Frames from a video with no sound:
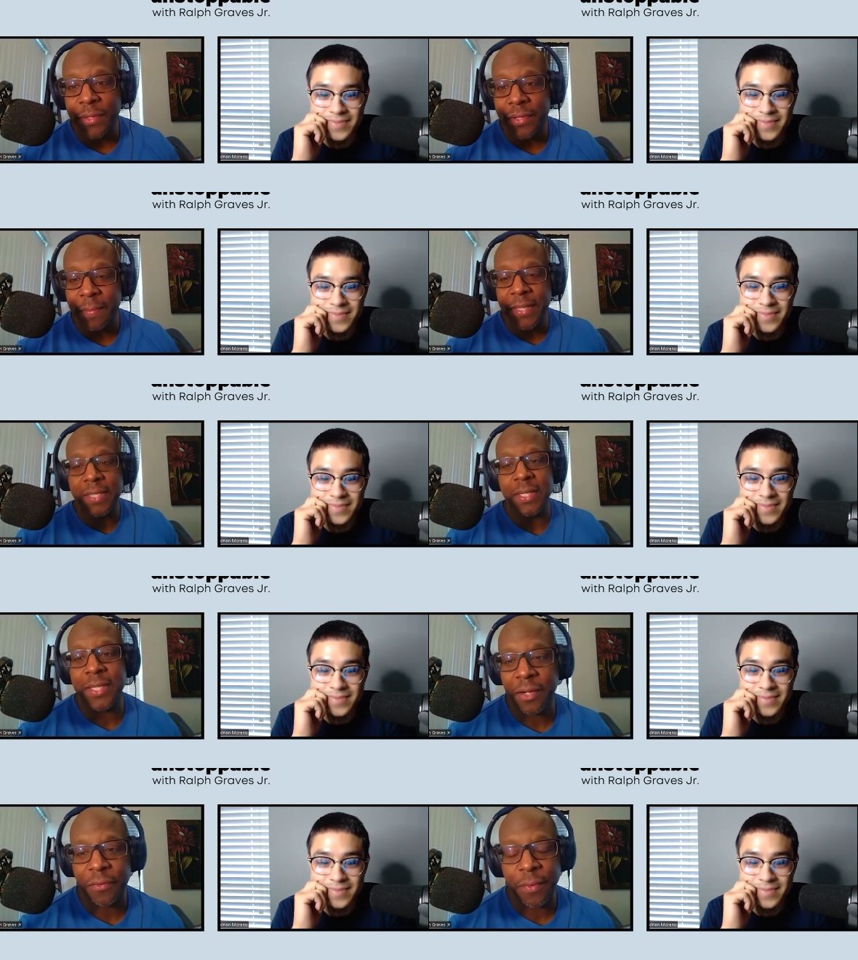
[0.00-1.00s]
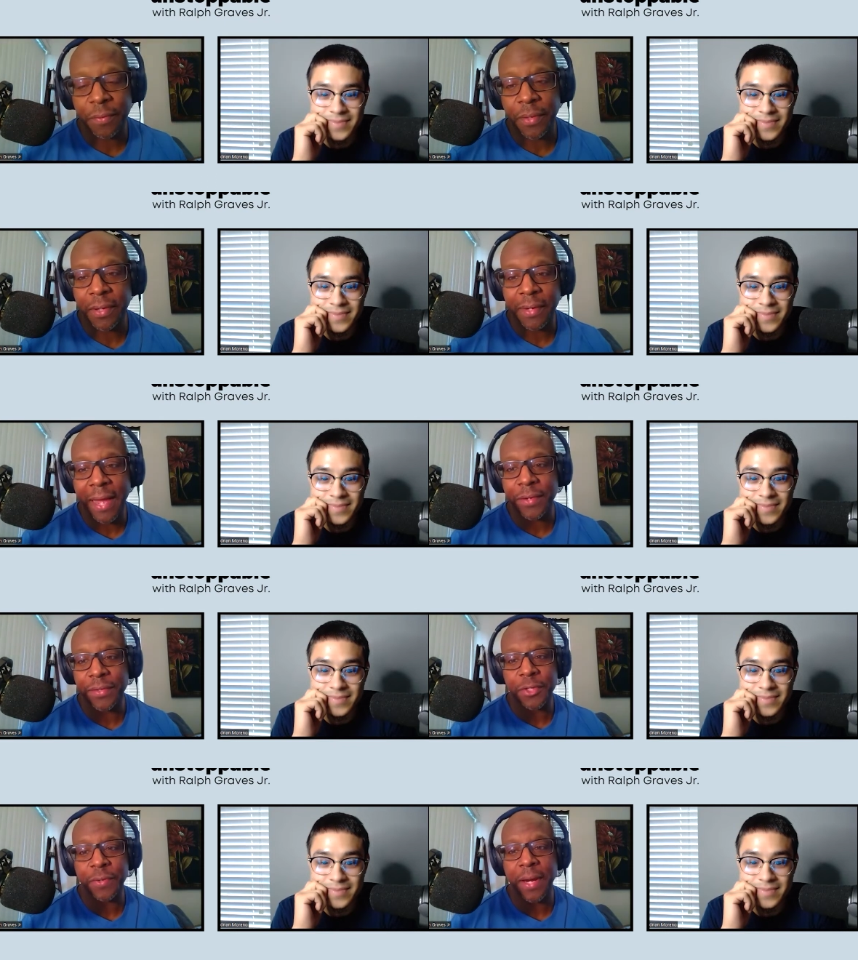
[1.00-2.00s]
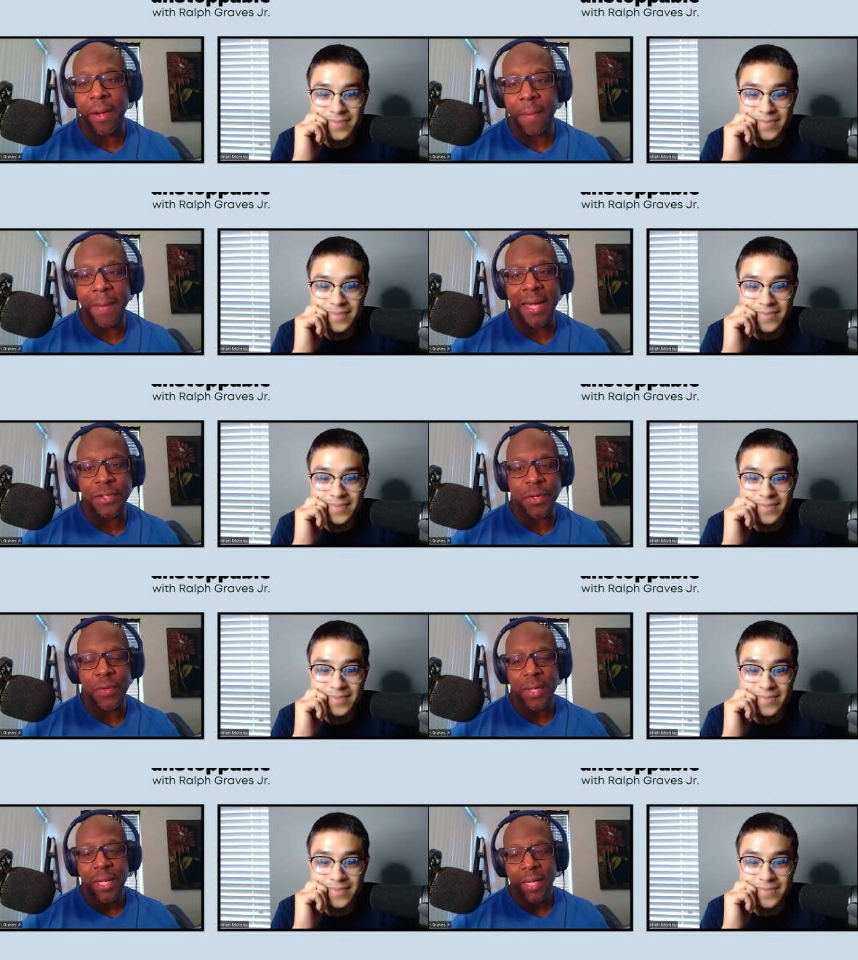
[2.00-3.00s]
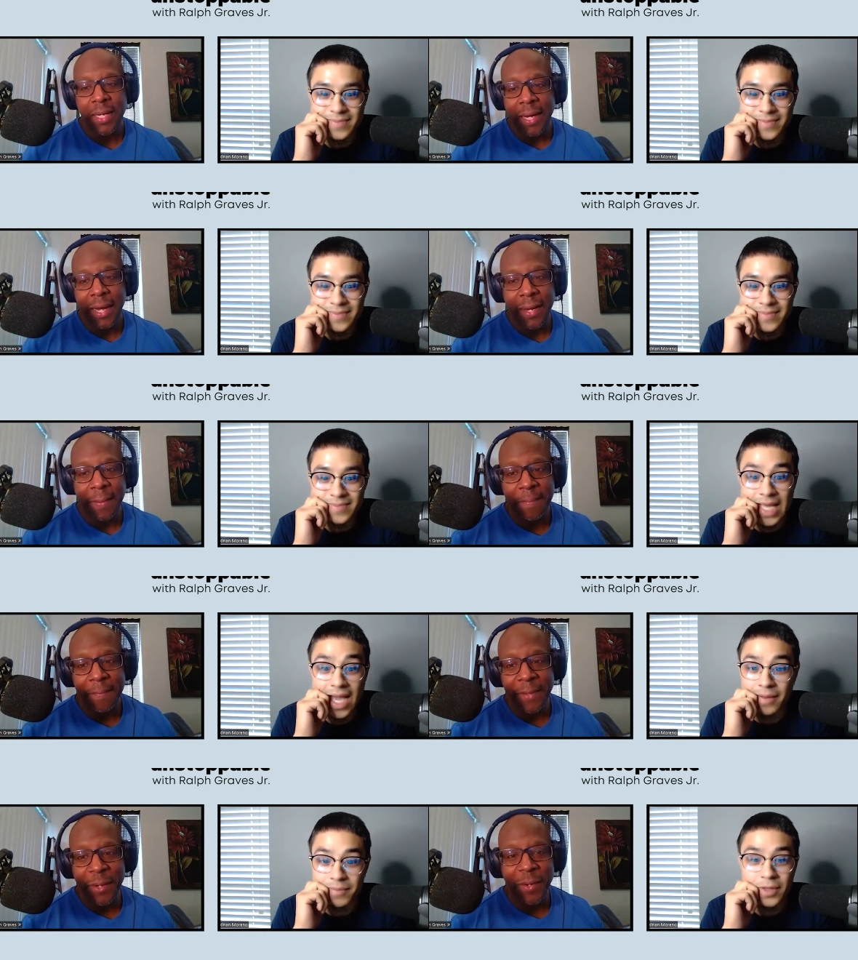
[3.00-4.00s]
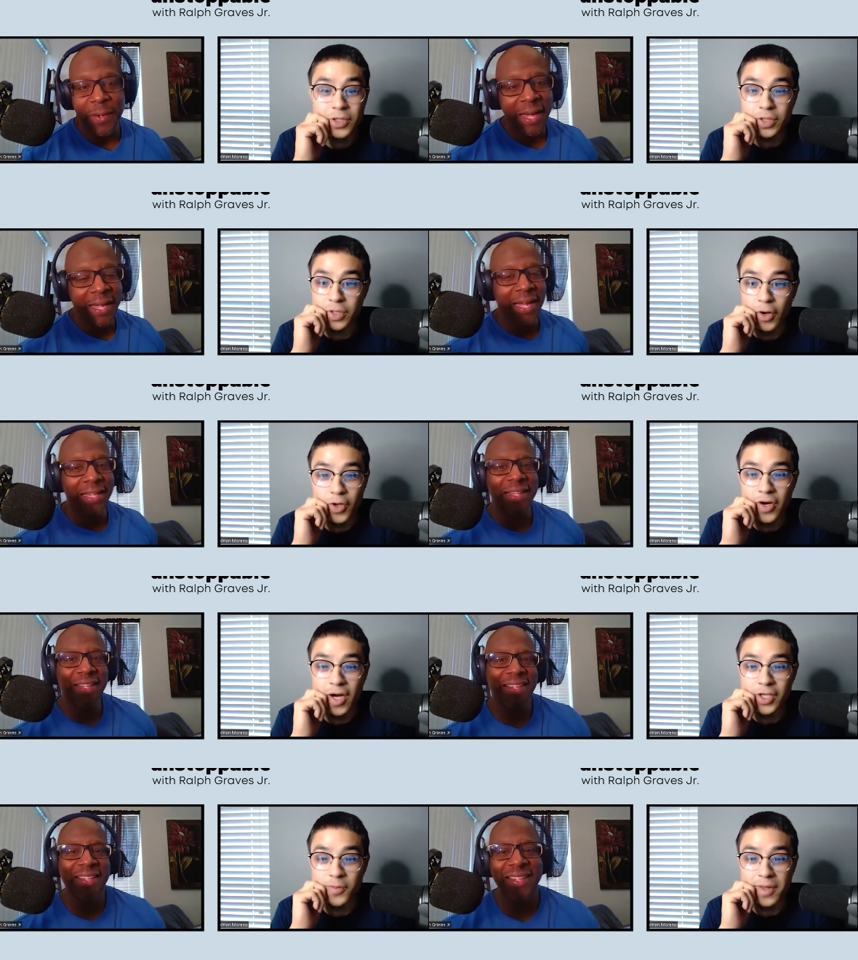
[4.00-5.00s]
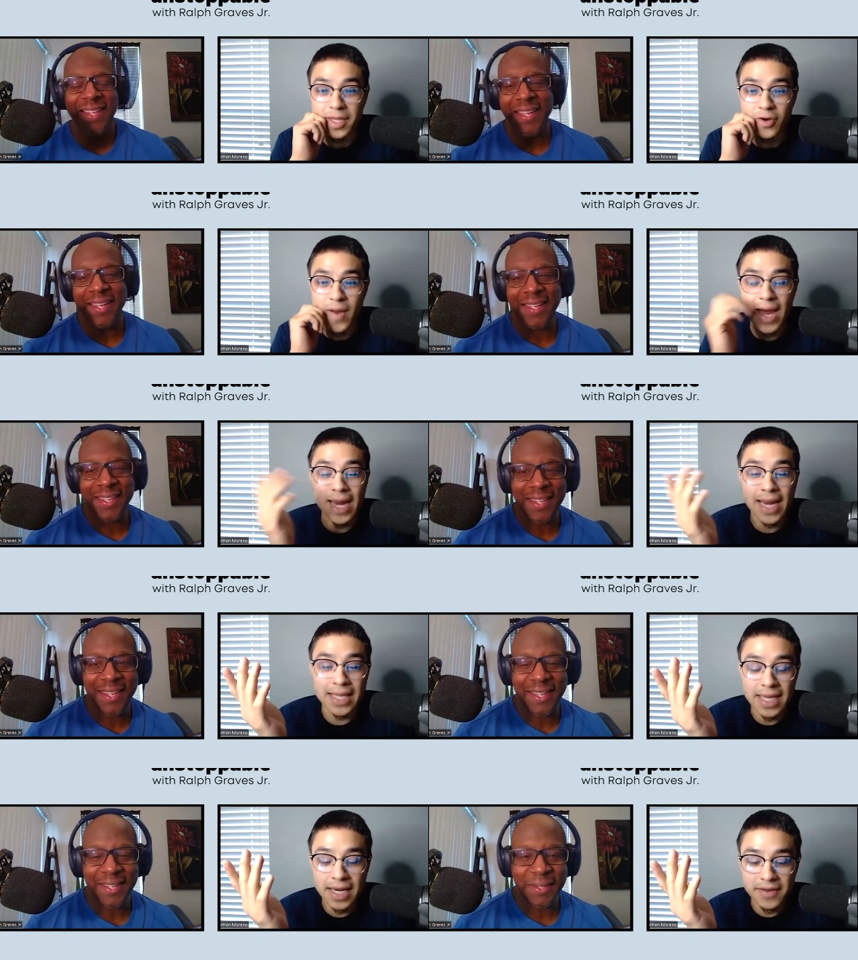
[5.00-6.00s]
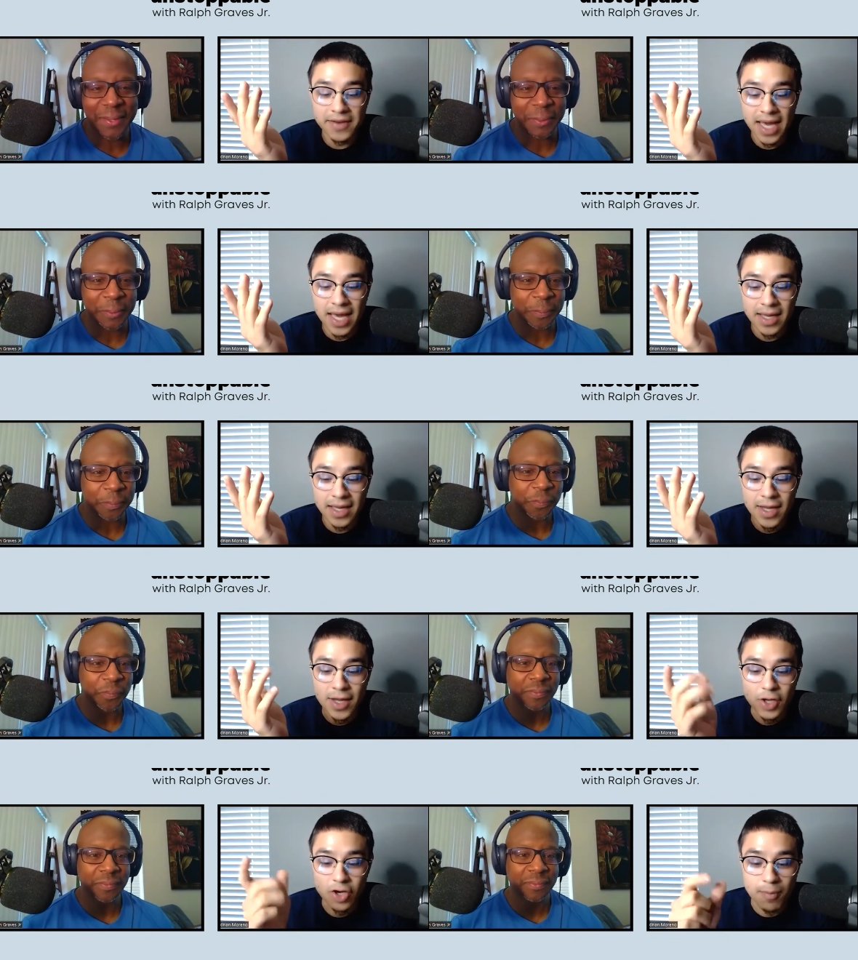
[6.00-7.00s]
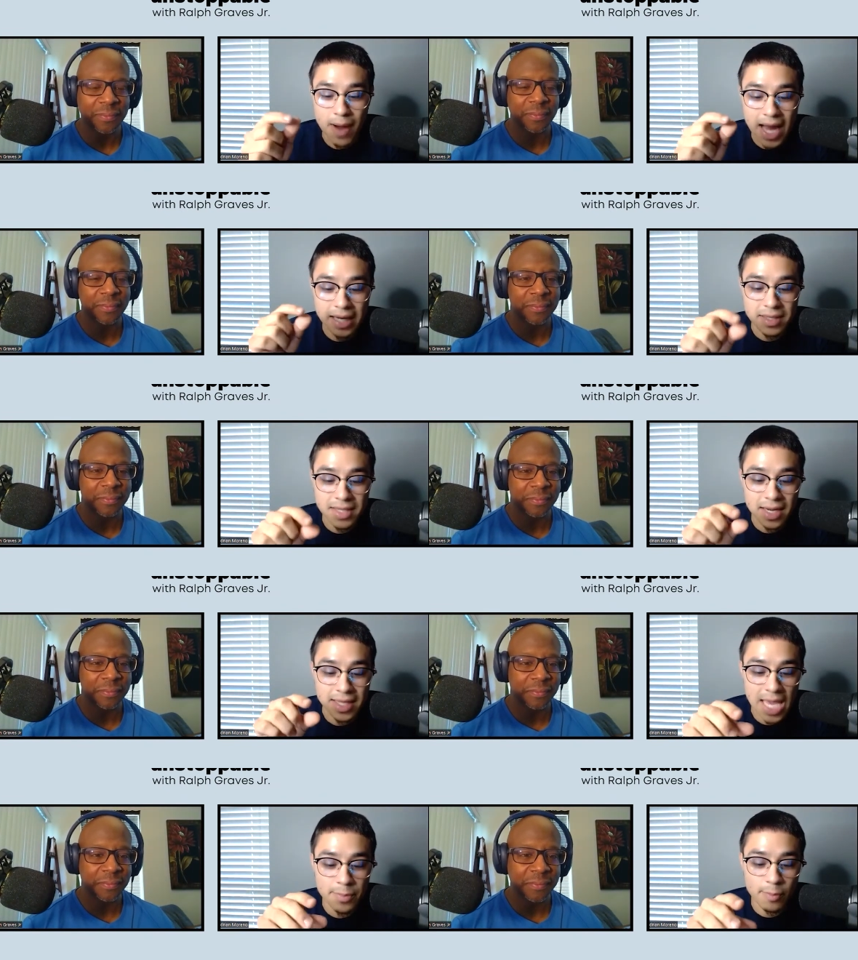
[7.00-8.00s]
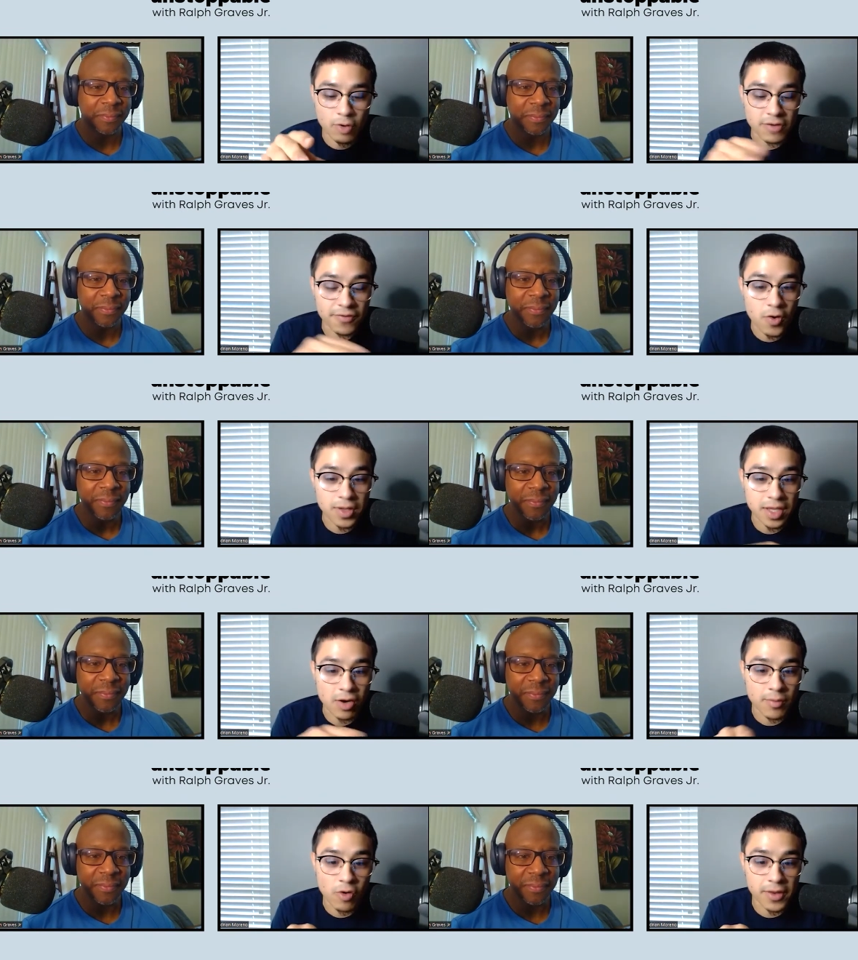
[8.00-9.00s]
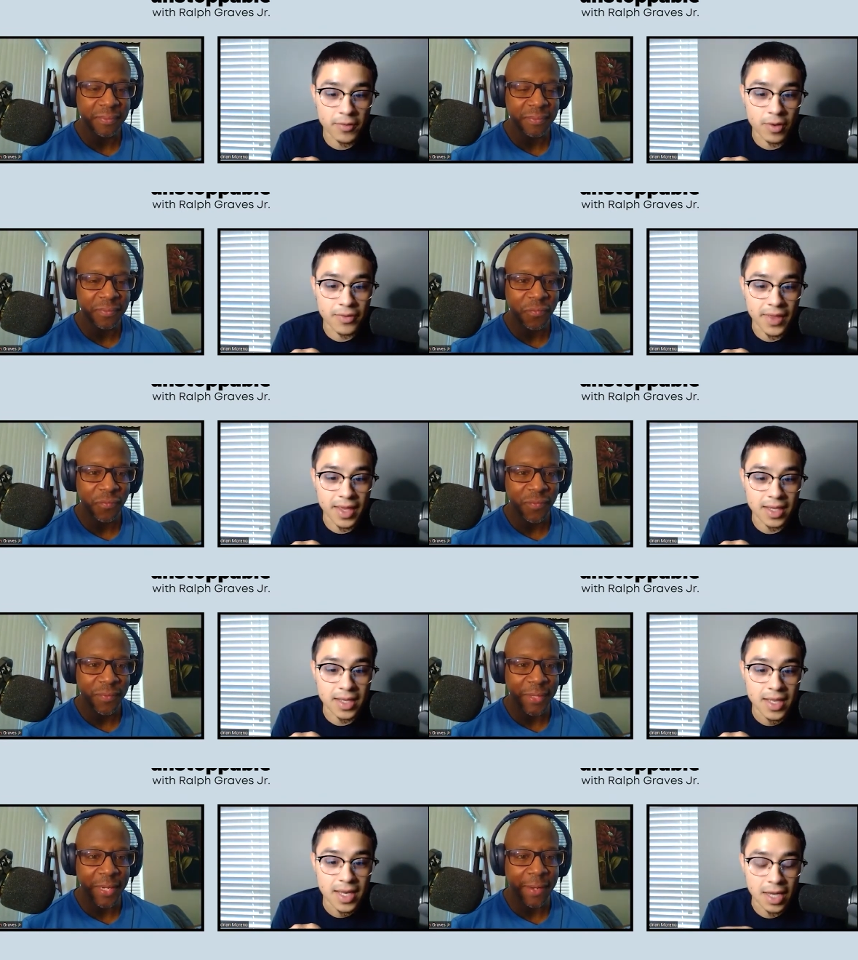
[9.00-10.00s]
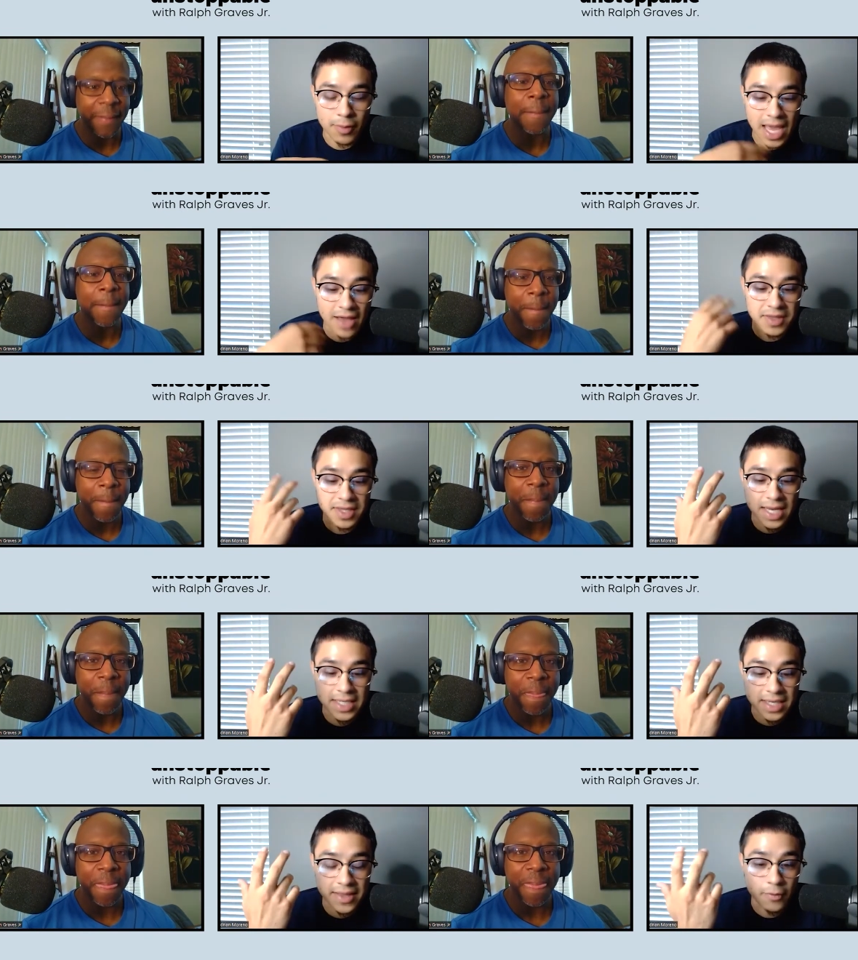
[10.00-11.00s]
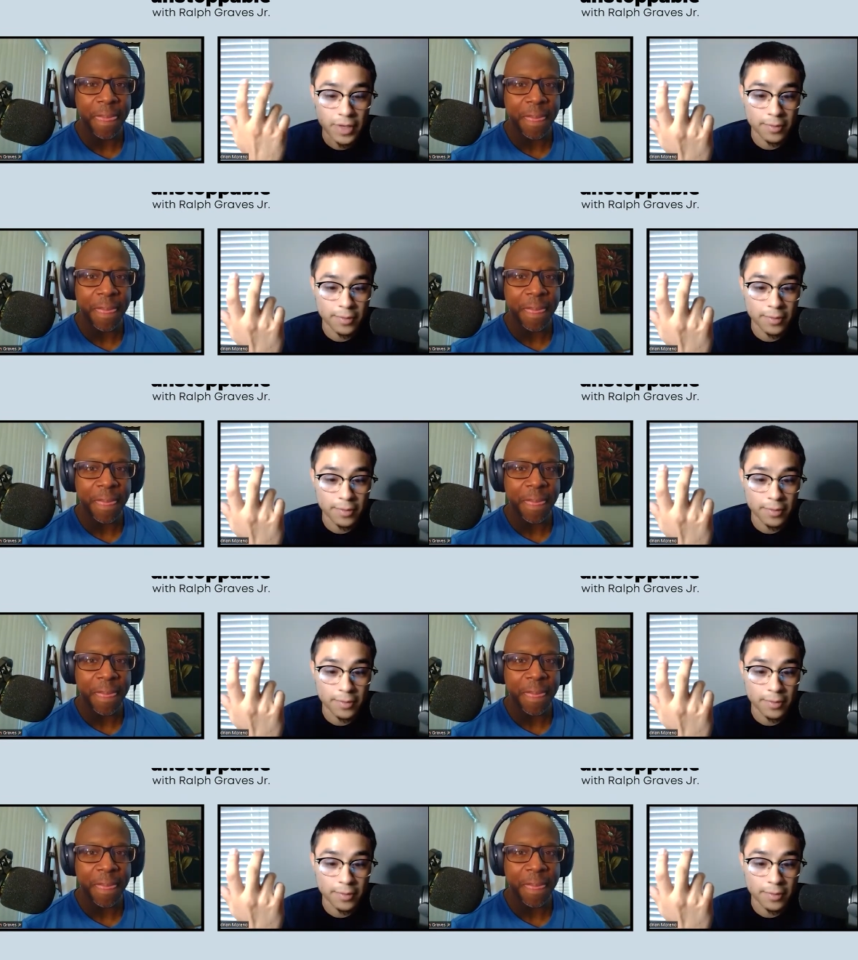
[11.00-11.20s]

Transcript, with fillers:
Speaker 1: us to be successful and really allow us to train our mind. So, um, yeah, you know, no, I, you're 100% I, right. Yeah, and at the yeah. end of
Speaker 2: the day, your mind is not capable of focusing on more than one thing. And yeah. we have this idea that we can